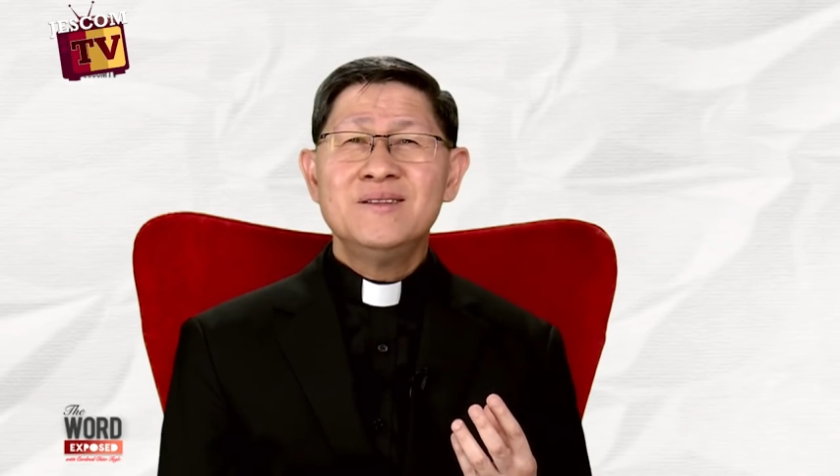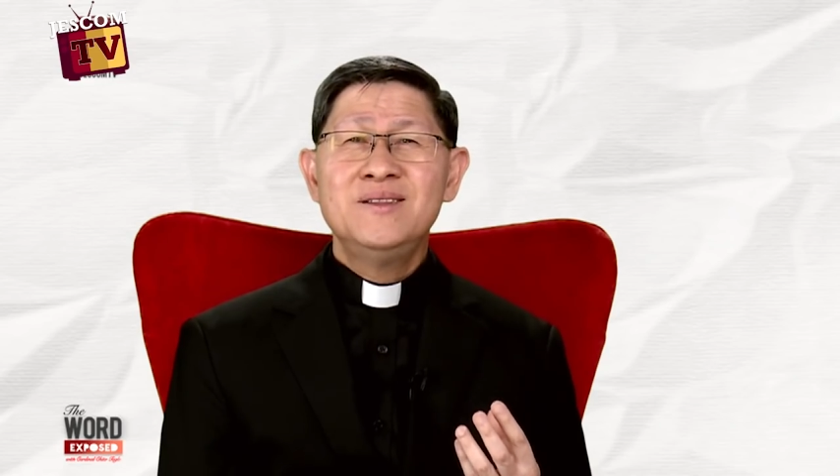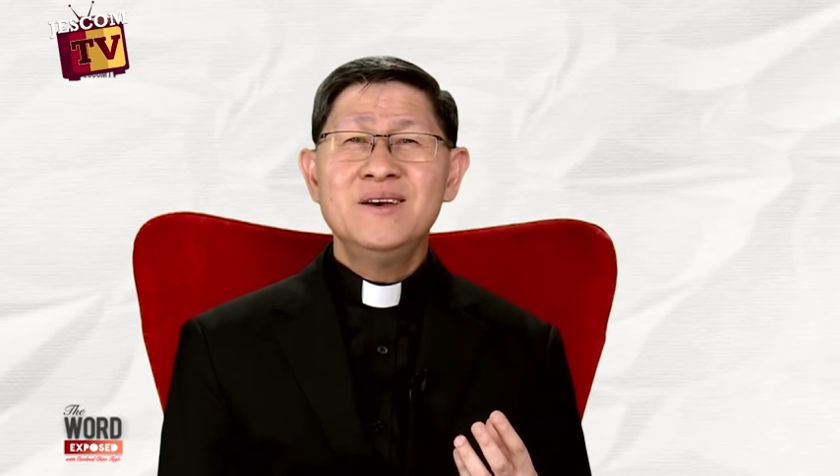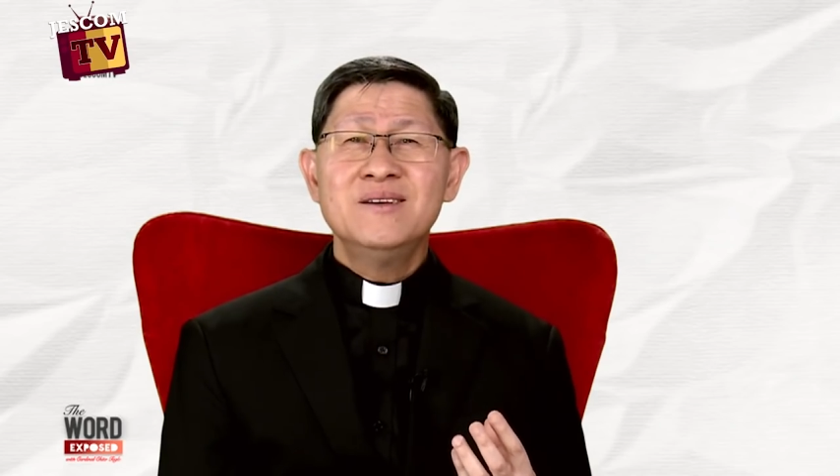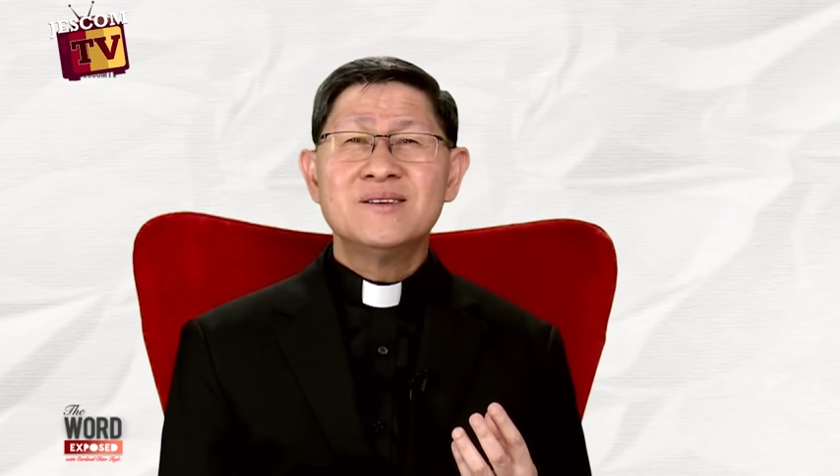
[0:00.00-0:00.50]

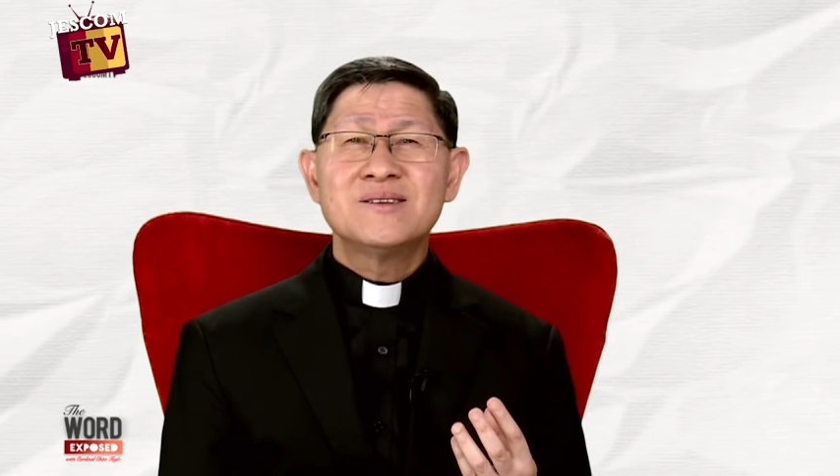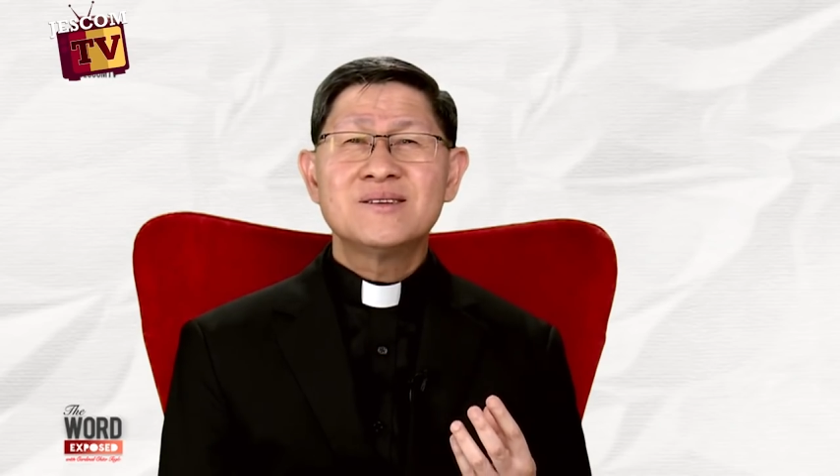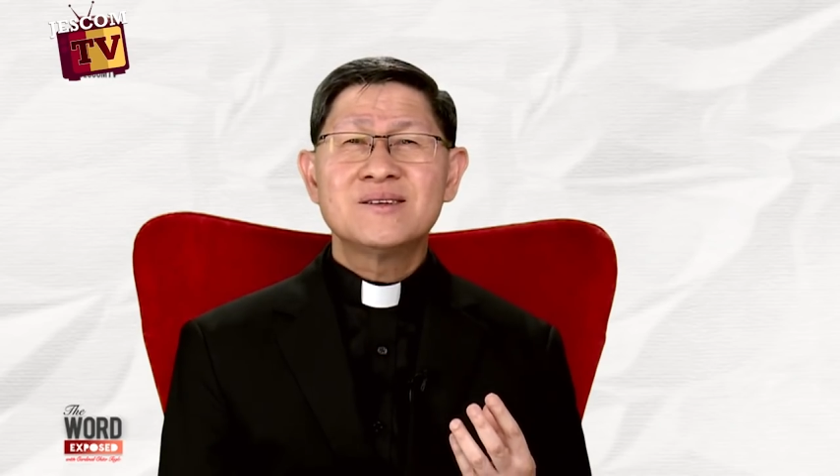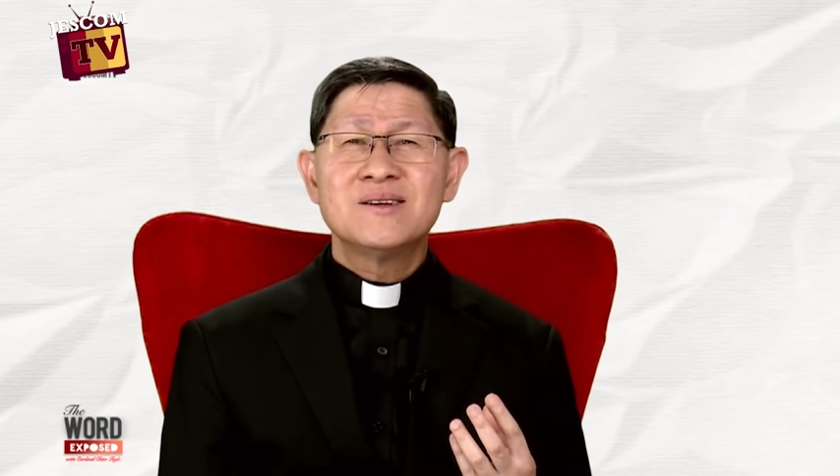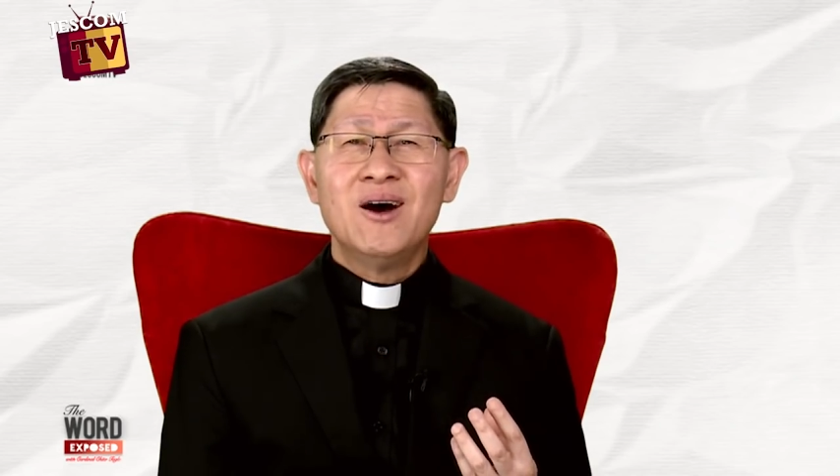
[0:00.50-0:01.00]
These
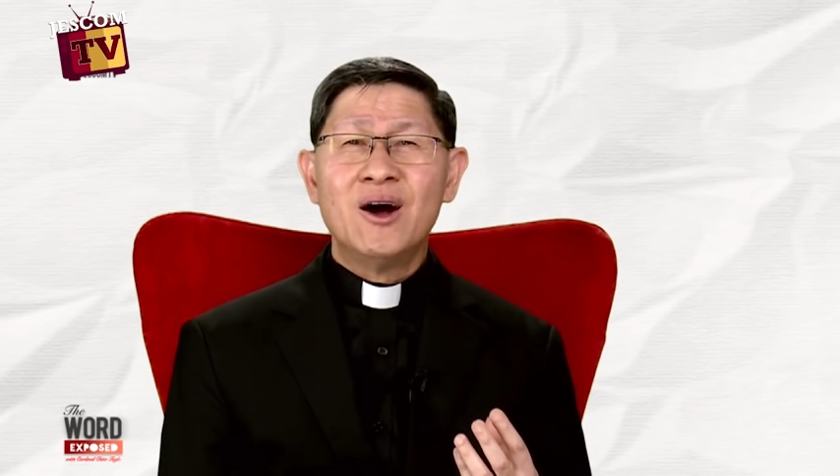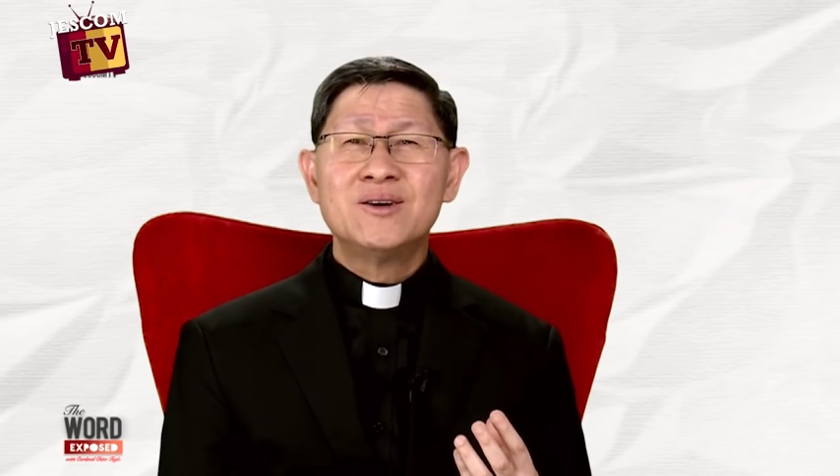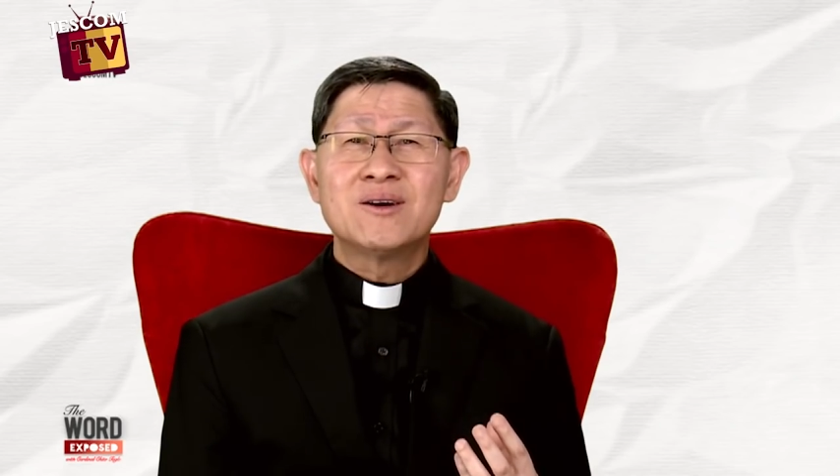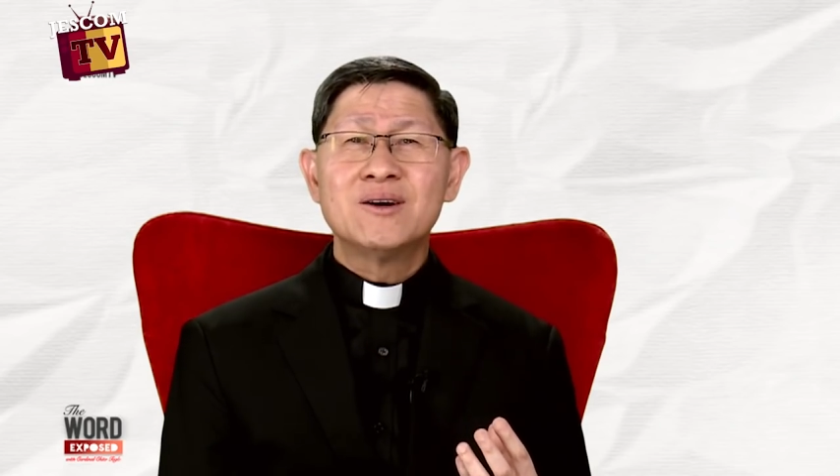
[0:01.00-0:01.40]
are the